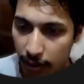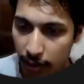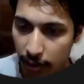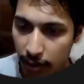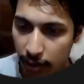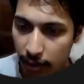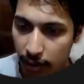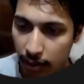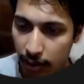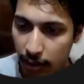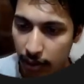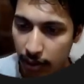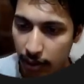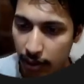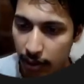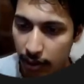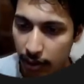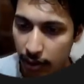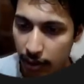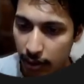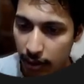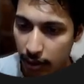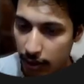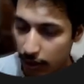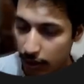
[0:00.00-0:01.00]
Again say
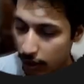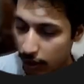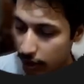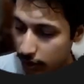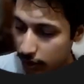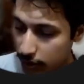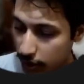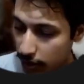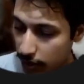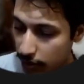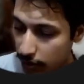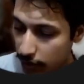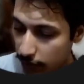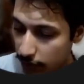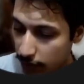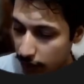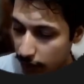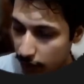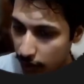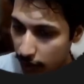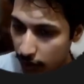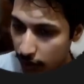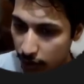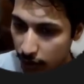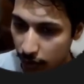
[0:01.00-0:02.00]
the file
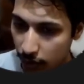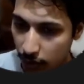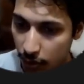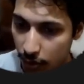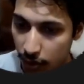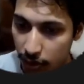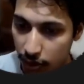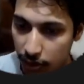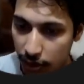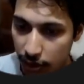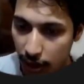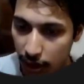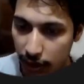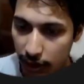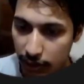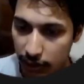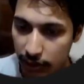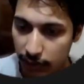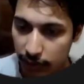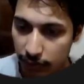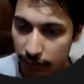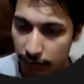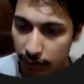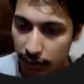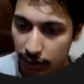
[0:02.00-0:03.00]
/ first.
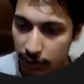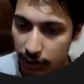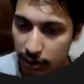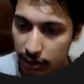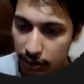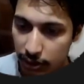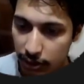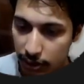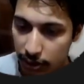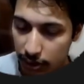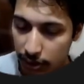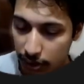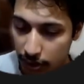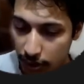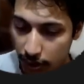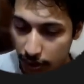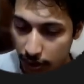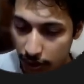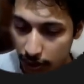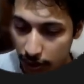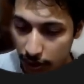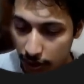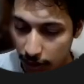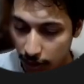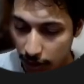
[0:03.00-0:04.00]
And
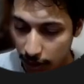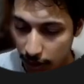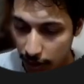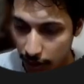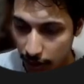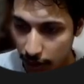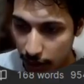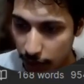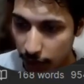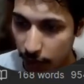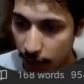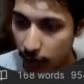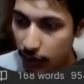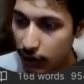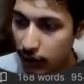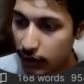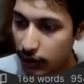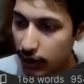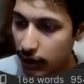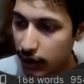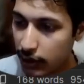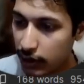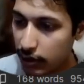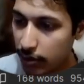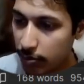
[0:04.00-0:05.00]
what is the example?
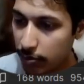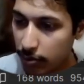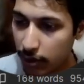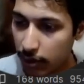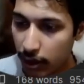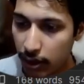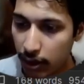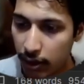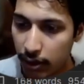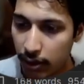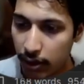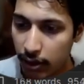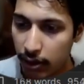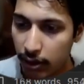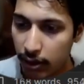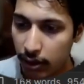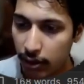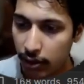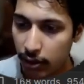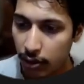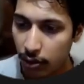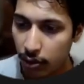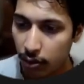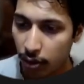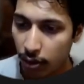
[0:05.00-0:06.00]
12, 5,
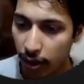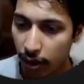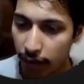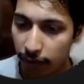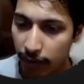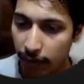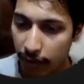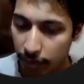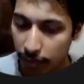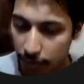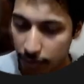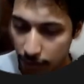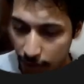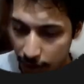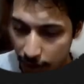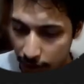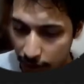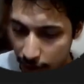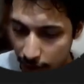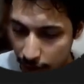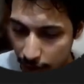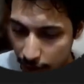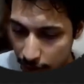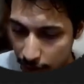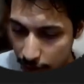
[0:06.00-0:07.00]
23.
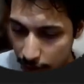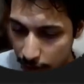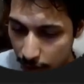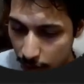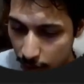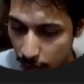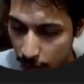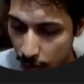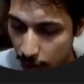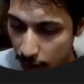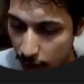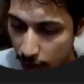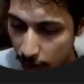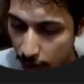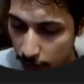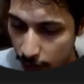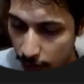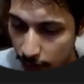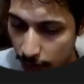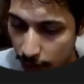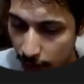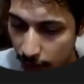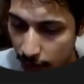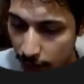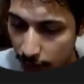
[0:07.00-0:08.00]
12, 5,
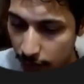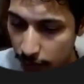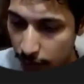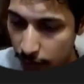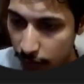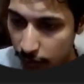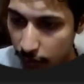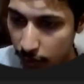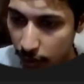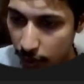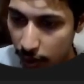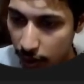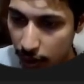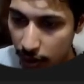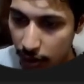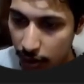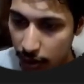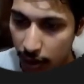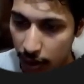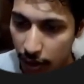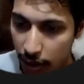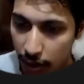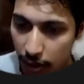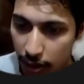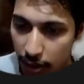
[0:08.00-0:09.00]
23.
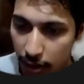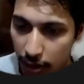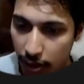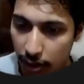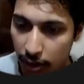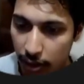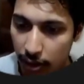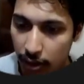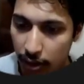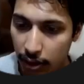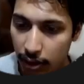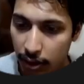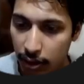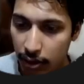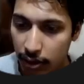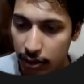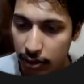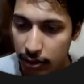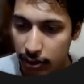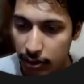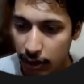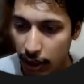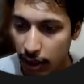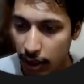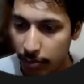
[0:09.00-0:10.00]
Syam is
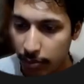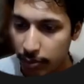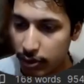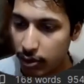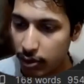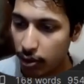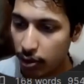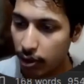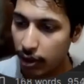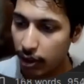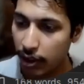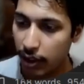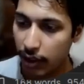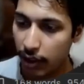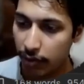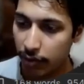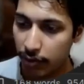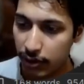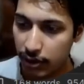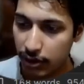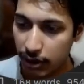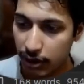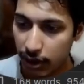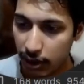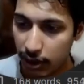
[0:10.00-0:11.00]
older guy, which is actually
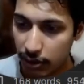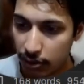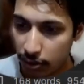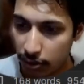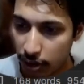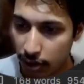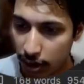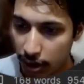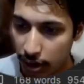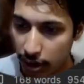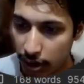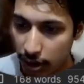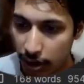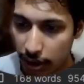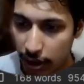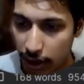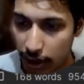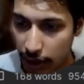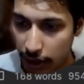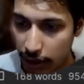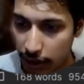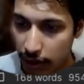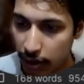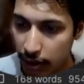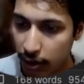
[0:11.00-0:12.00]
correct. 2,
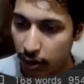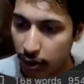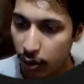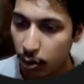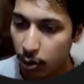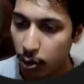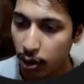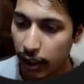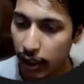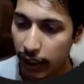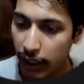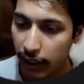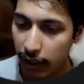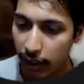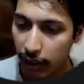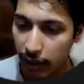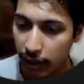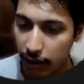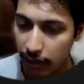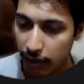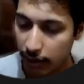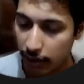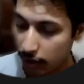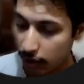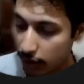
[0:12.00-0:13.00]
10, 9. Let's take
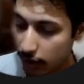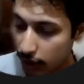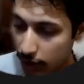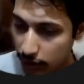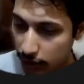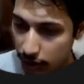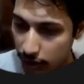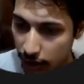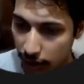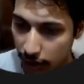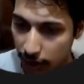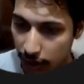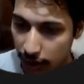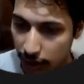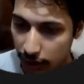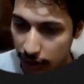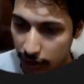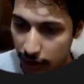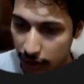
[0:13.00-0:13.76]
the next example.